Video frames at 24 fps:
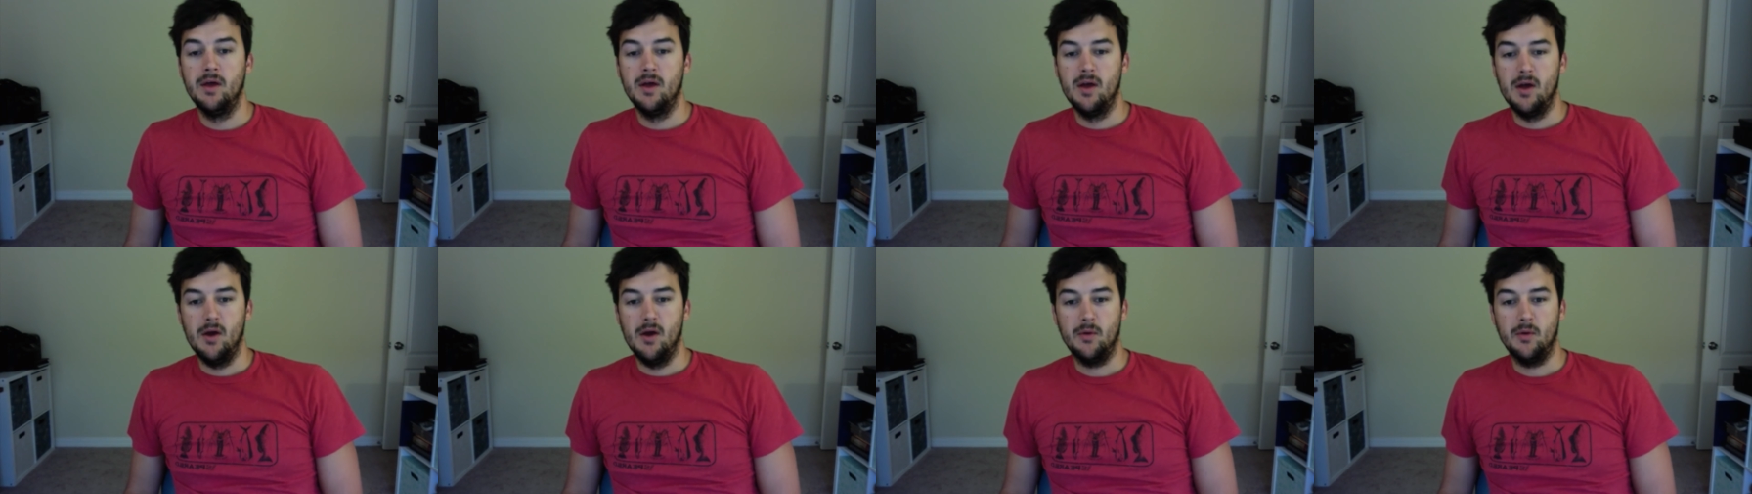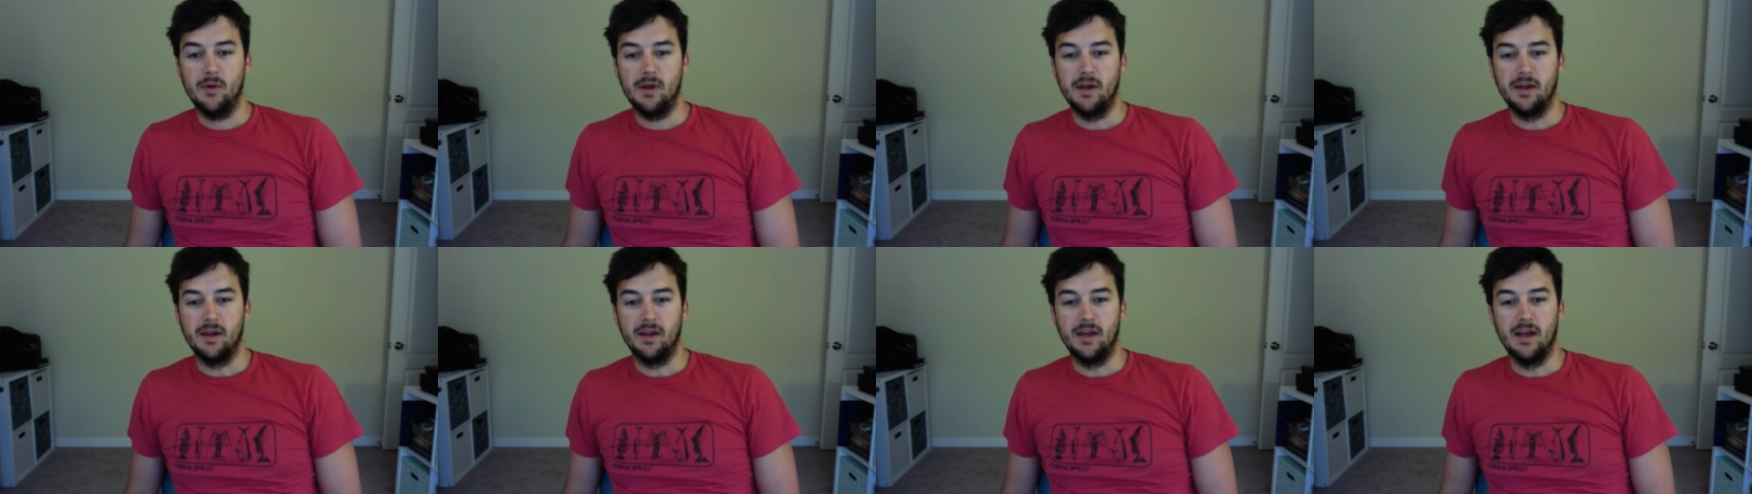
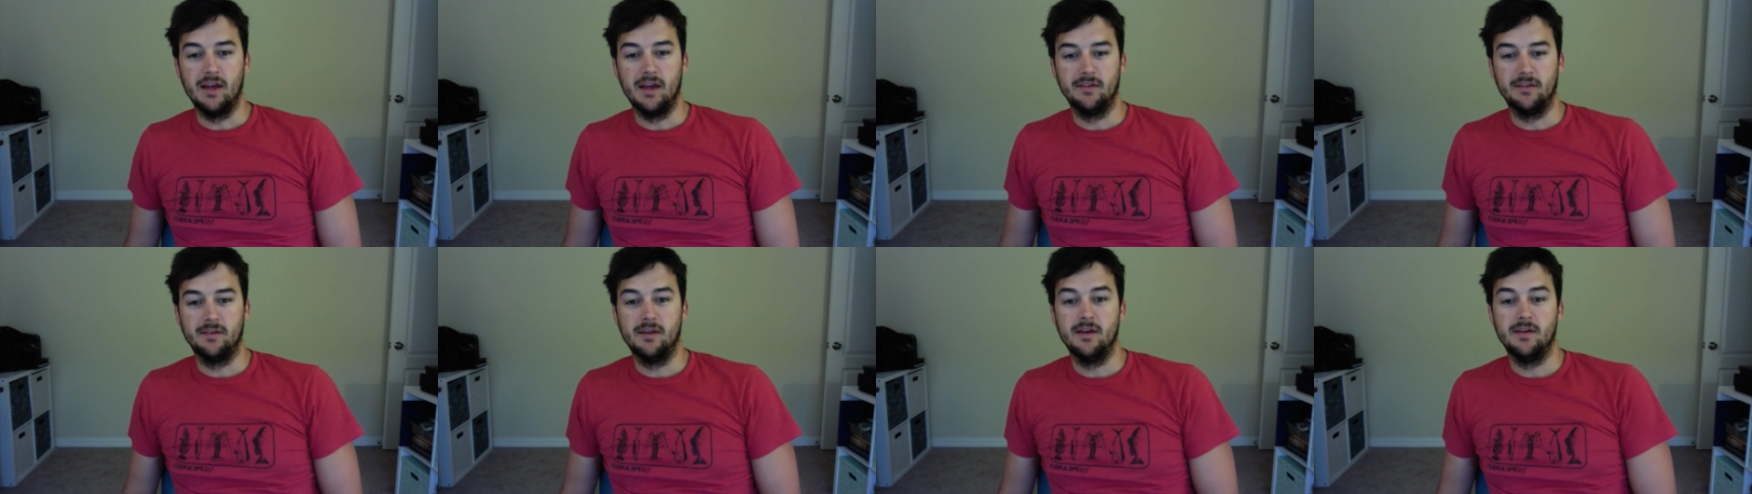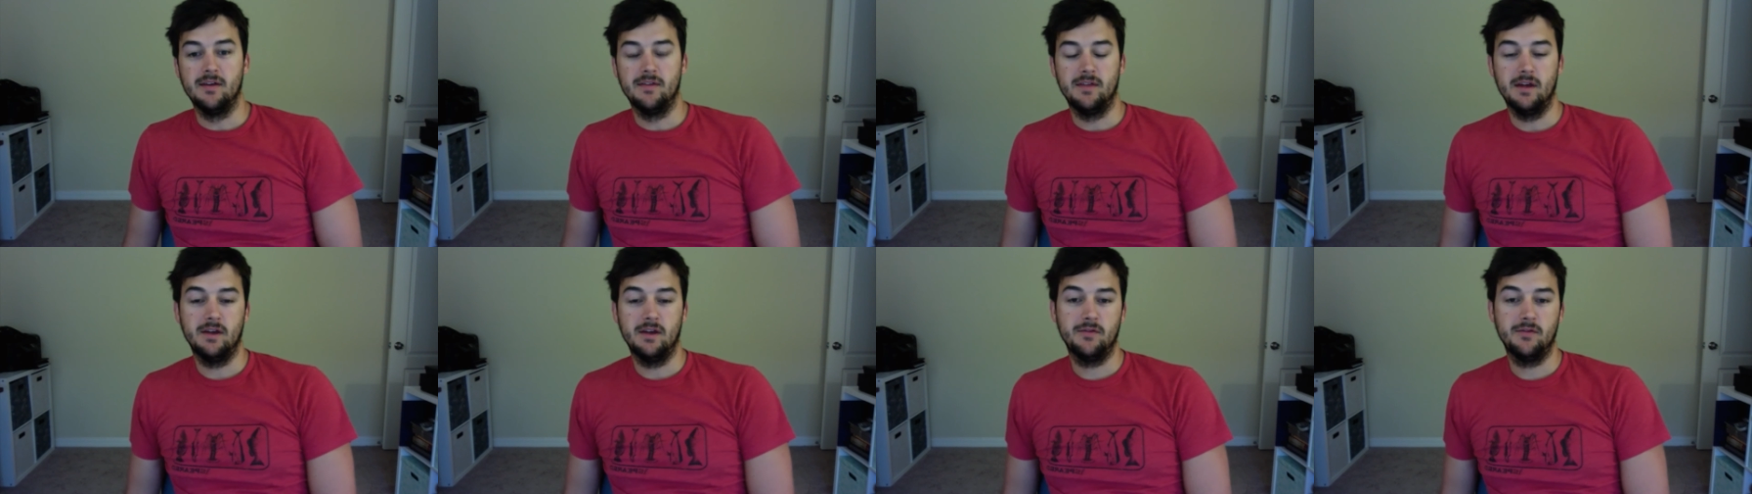Okay guys,
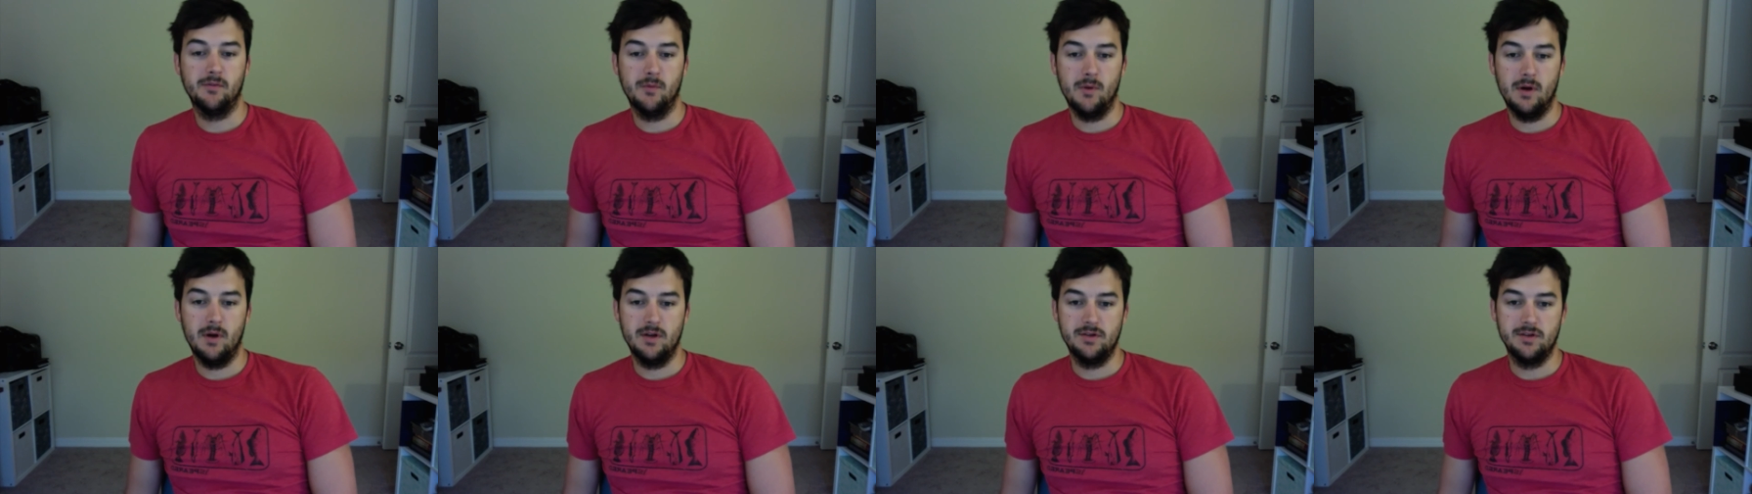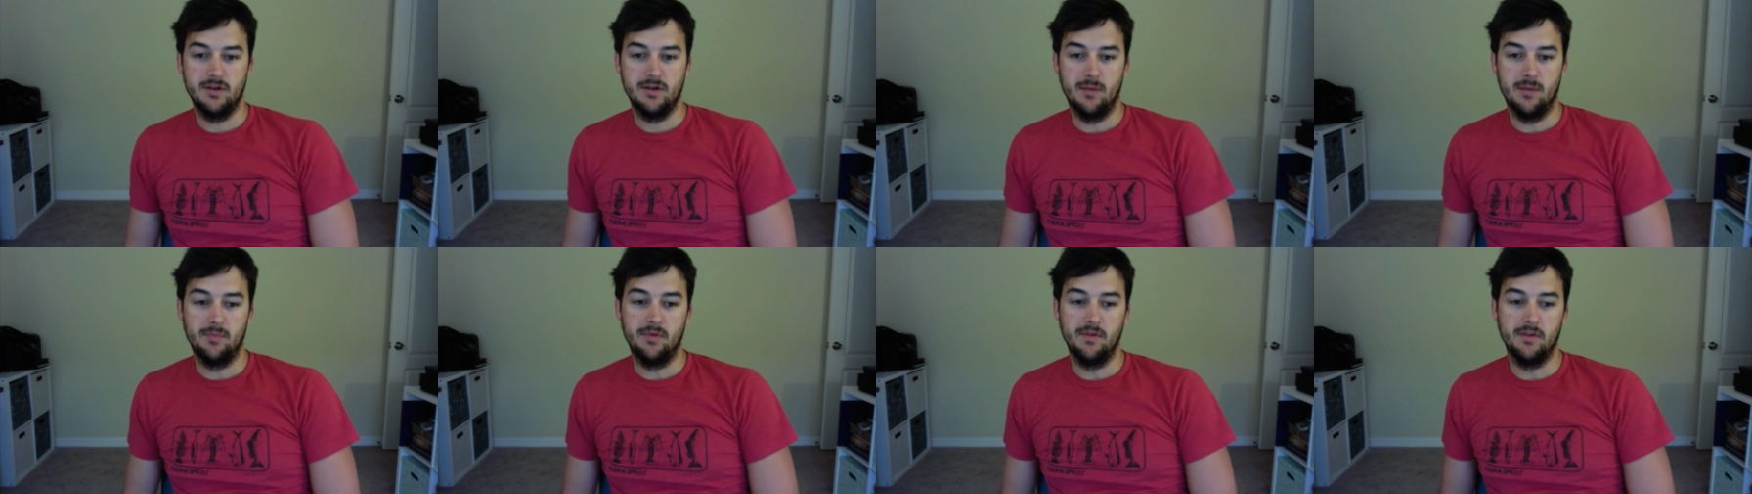thanks for watching
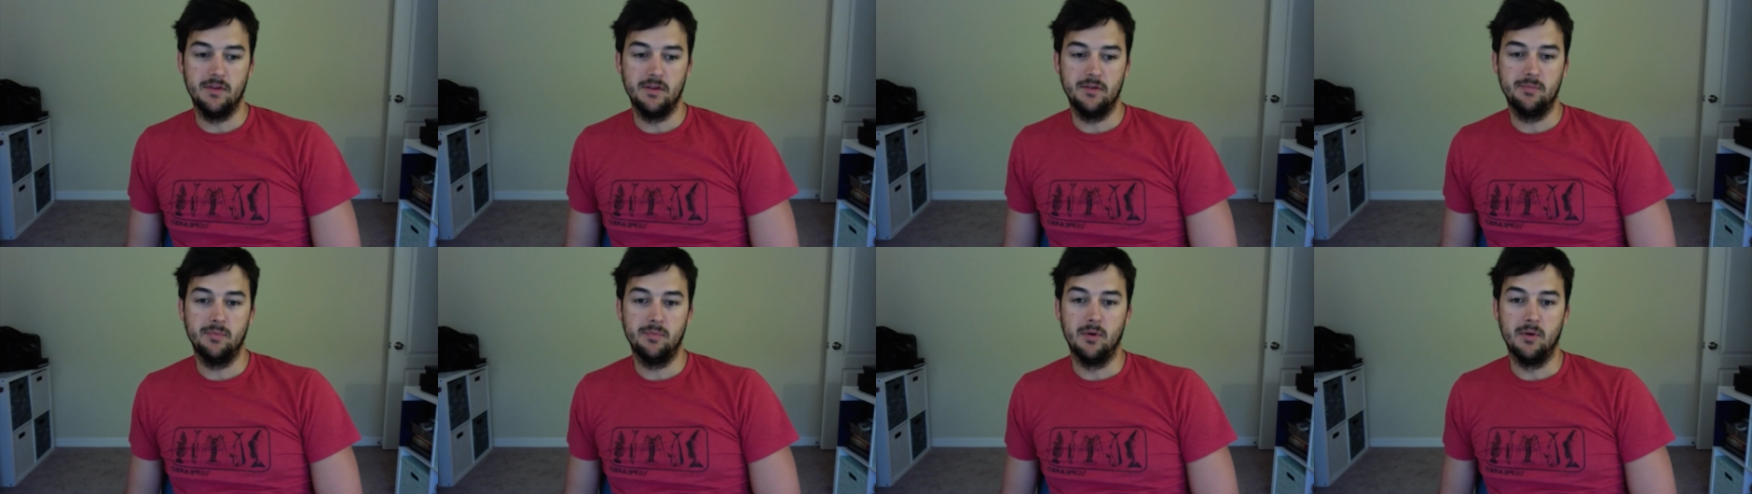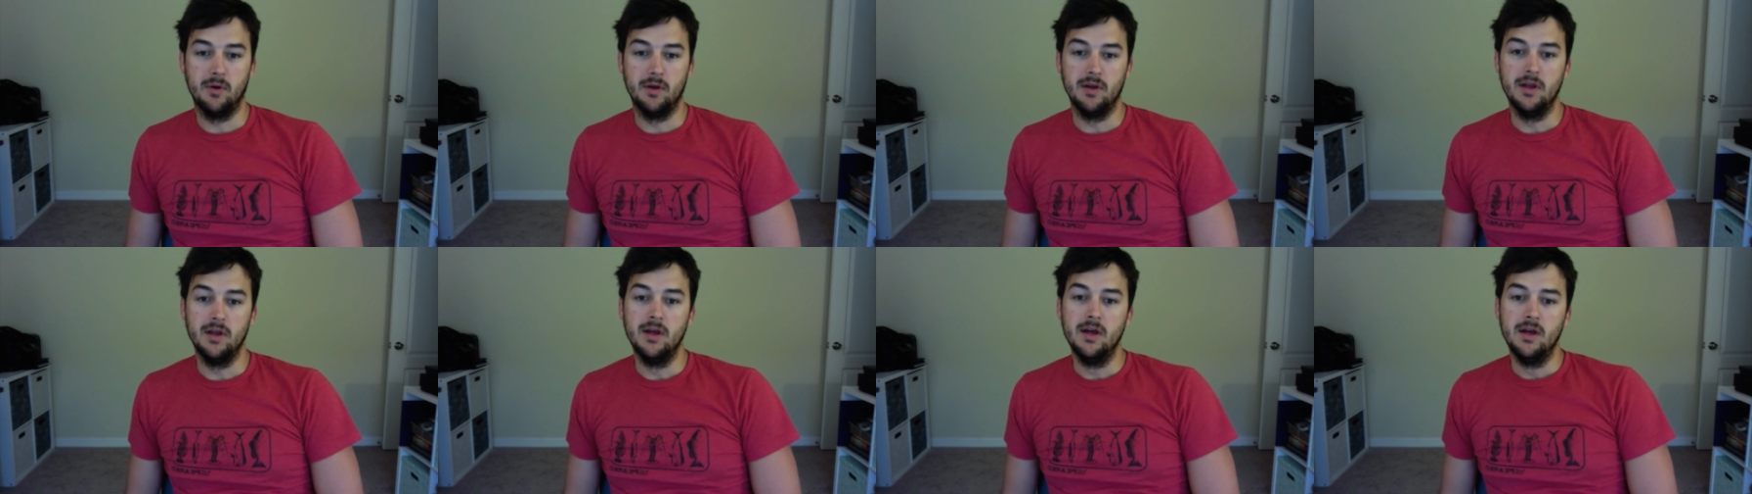up to this point.